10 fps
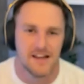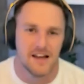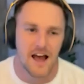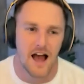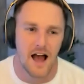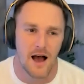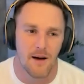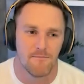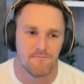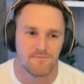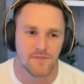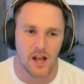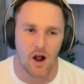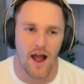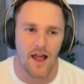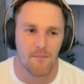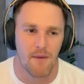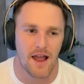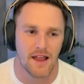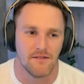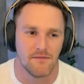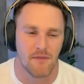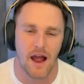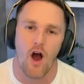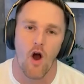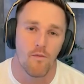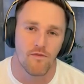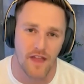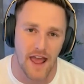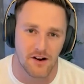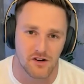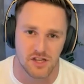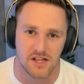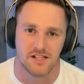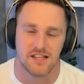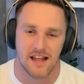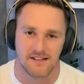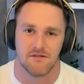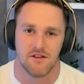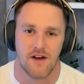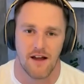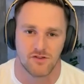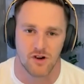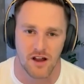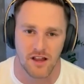um, you know, I my my hope for the Hendersons in that 75 truck